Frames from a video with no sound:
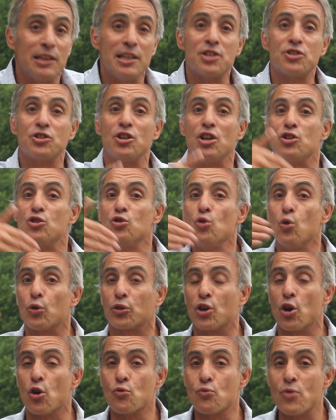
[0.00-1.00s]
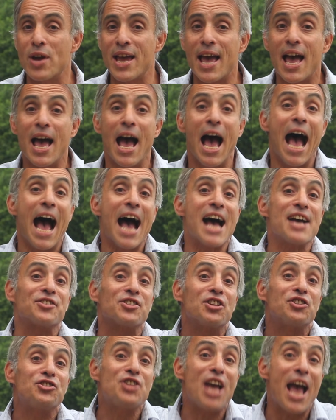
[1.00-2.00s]
listed North Korea as
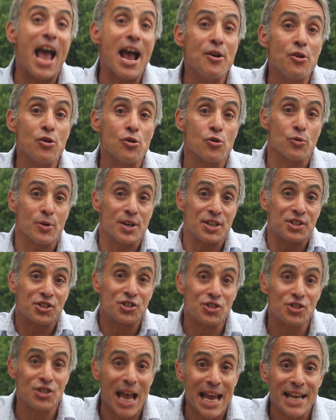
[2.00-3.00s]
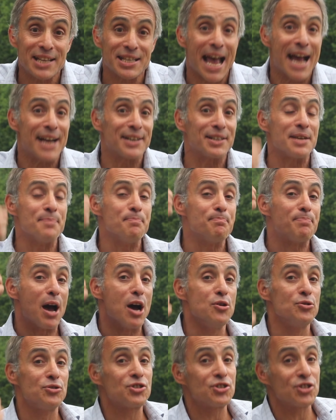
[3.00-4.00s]
a terrorist state and
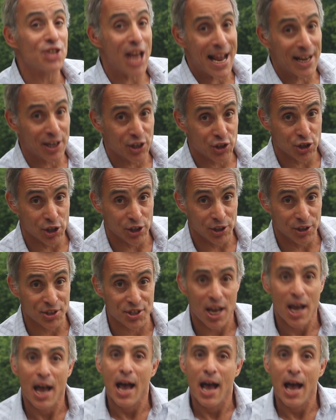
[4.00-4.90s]
imposed sanctions.